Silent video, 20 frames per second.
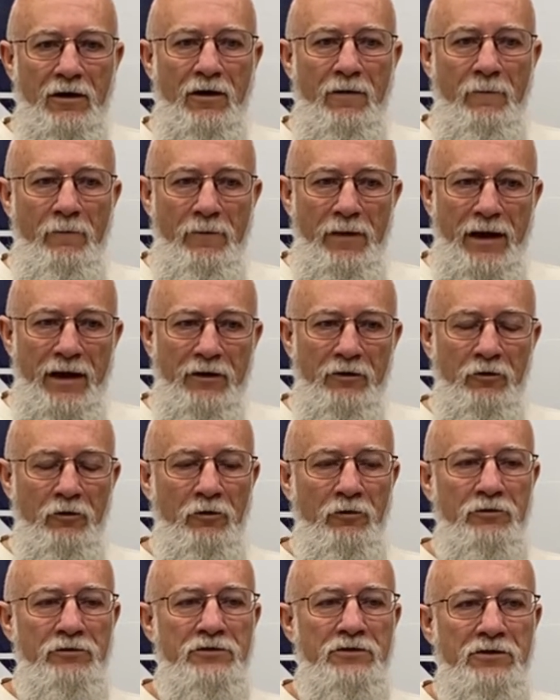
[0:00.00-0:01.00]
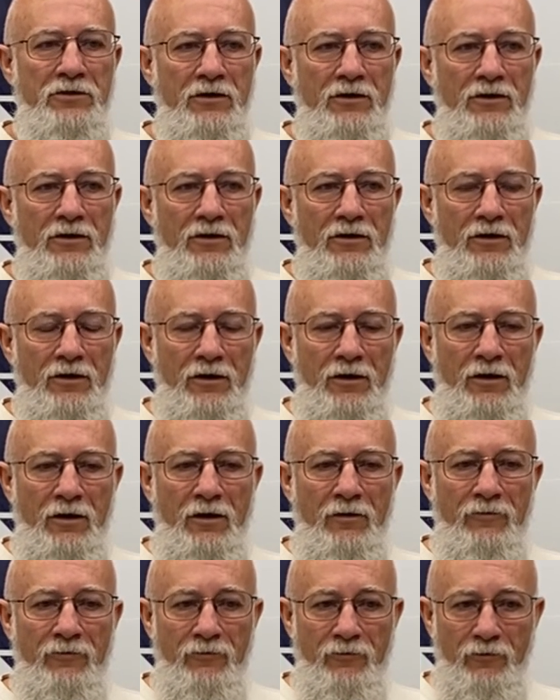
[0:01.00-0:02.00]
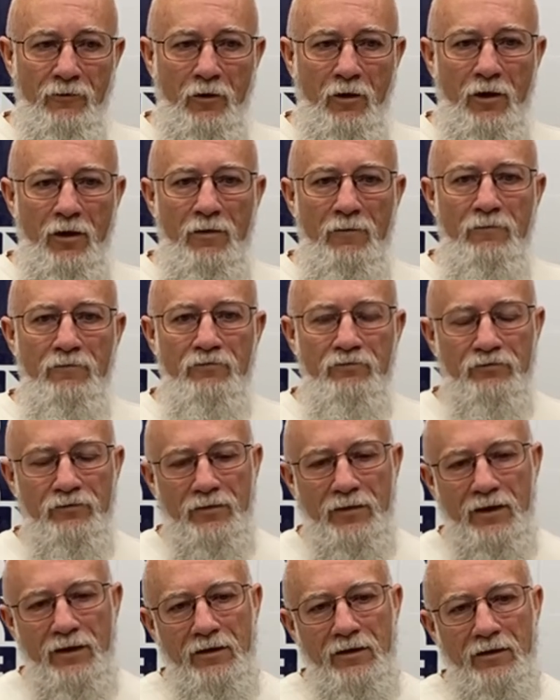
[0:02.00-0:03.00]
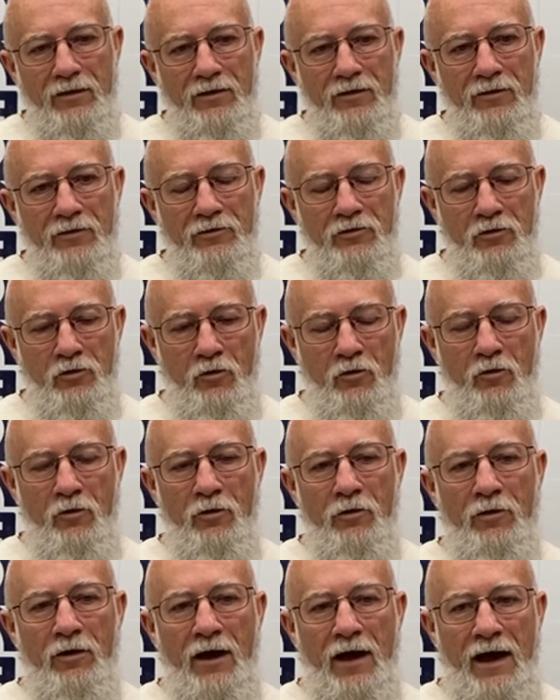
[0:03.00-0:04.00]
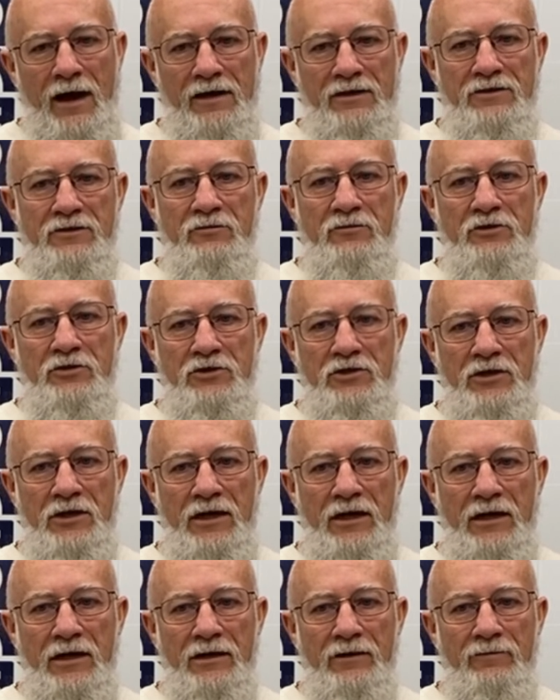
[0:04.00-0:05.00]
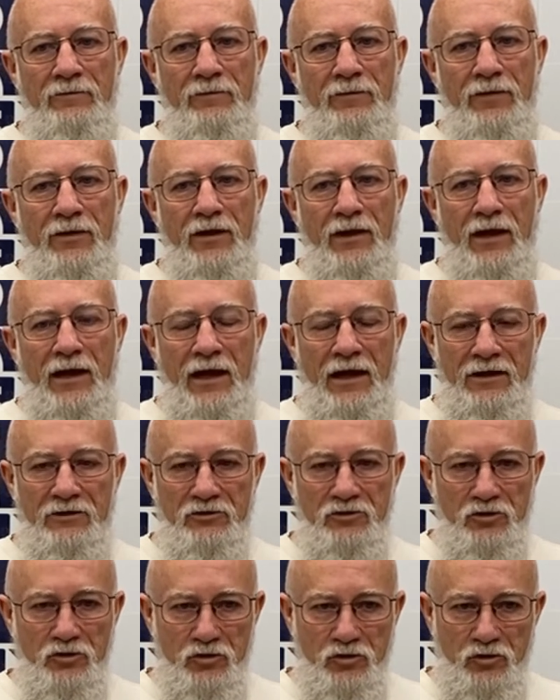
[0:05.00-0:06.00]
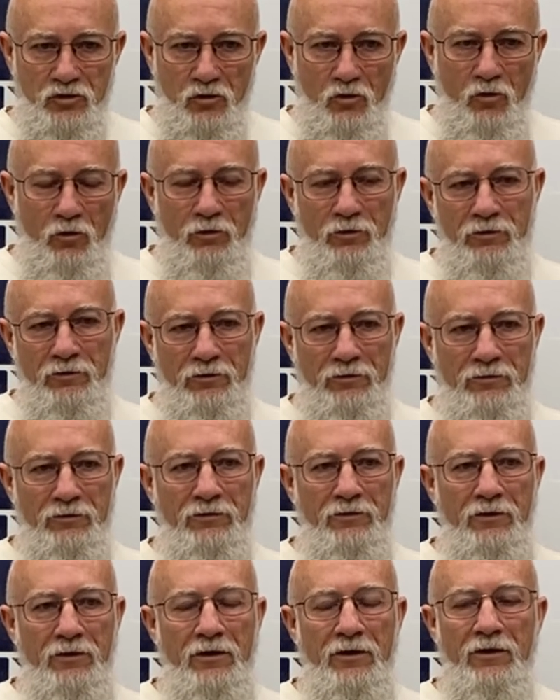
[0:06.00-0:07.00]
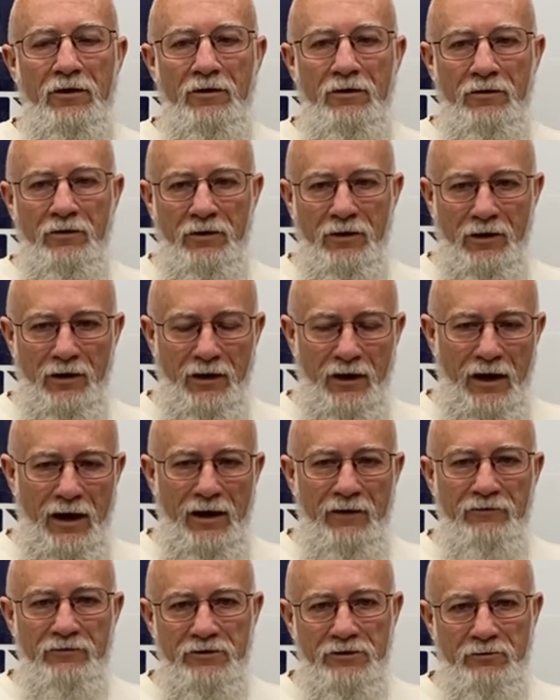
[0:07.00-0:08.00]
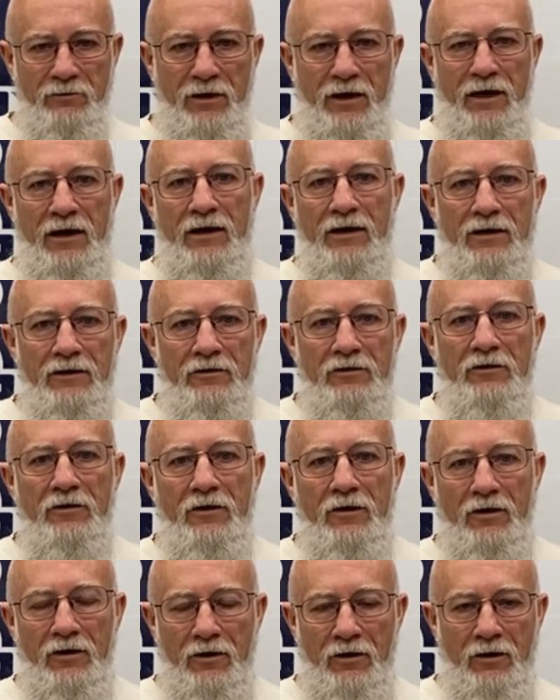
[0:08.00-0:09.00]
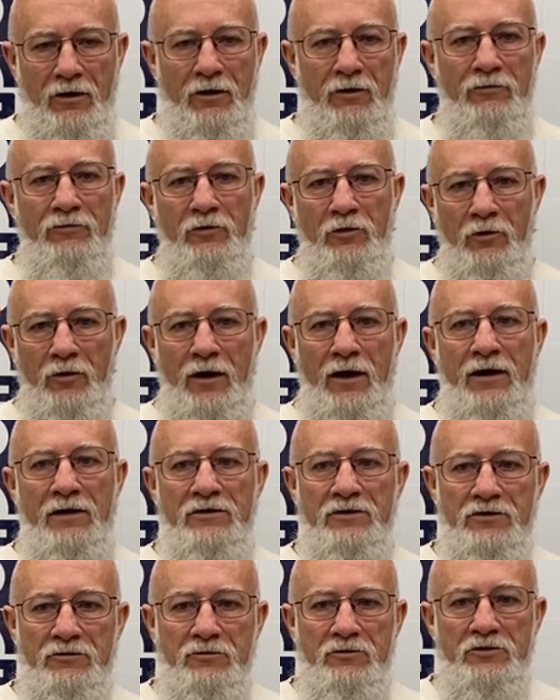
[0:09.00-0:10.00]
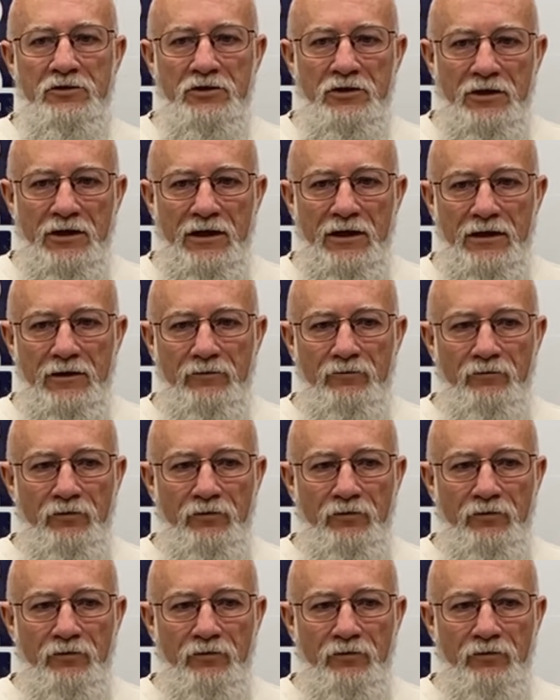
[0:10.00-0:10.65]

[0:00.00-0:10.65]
metals from your ice machine and shorten the lifespan of your ice machine.